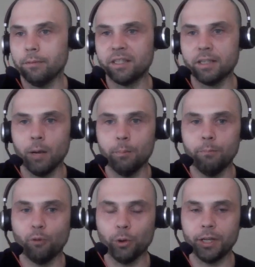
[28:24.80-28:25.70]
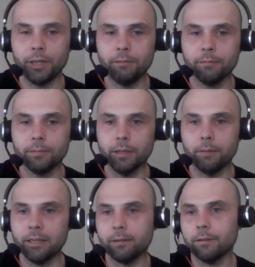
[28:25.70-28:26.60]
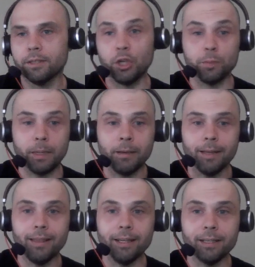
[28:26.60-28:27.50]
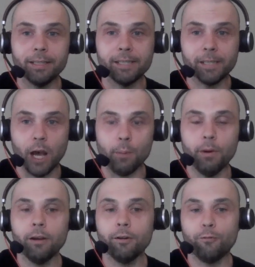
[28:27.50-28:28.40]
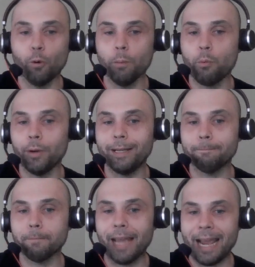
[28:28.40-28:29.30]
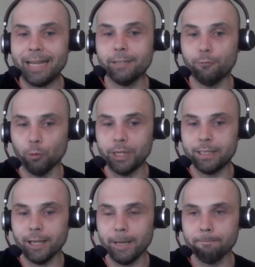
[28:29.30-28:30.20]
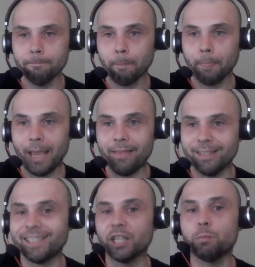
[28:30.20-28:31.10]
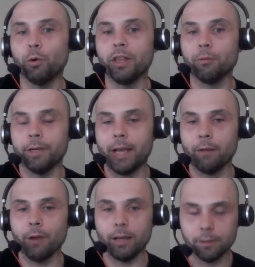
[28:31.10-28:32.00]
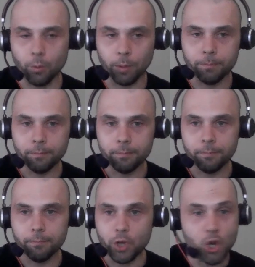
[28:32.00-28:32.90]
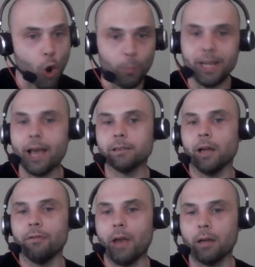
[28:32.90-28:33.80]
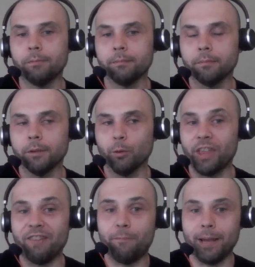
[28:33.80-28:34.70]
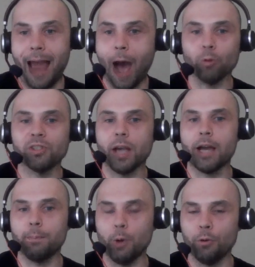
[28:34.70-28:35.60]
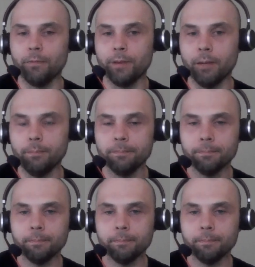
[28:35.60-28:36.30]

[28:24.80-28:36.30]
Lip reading: the sub 40, the sub 4.8 40 time, and the 6.38 RAS score. Nobody has done that. Where they've been outside of both of them,